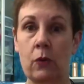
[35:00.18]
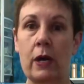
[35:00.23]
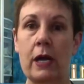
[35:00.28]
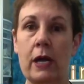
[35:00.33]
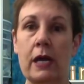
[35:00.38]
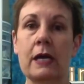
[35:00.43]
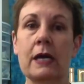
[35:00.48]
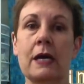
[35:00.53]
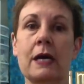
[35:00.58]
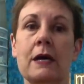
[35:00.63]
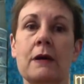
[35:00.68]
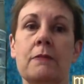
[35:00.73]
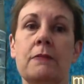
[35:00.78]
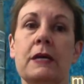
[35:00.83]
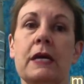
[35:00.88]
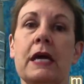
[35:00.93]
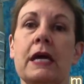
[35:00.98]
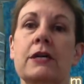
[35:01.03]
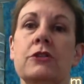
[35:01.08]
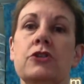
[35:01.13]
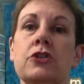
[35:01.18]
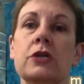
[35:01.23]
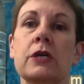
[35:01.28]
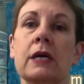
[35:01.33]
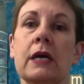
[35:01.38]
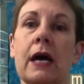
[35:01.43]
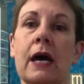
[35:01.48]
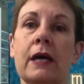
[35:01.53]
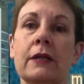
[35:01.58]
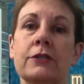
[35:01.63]
anyway, because you
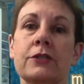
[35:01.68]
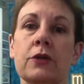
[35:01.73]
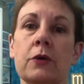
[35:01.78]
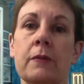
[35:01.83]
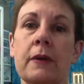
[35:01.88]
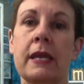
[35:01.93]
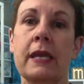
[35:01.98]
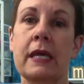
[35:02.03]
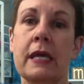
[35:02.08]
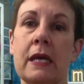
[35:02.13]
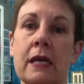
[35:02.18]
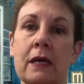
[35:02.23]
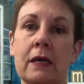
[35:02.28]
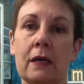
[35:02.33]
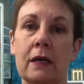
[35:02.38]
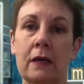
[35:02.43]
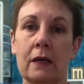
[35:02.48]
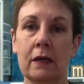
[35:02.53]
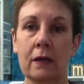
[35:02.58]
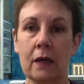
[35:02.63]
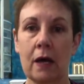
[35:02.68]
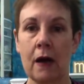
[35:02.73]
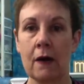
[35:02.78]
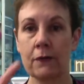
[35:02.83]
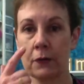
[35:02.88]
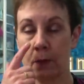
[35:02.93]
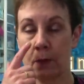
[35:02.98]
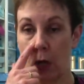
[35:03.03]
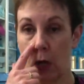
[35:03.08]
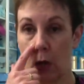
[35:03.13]
can cut so many
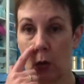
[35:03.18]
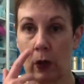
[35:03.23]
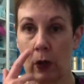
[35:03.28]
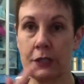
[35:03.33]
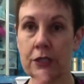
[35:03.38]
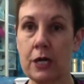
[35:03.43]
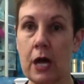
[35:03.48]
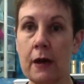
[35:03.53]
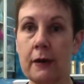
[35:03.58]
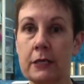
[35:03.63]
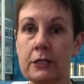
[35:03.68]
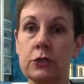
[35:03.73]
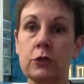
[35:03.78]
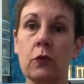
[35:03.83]
of them all at one time.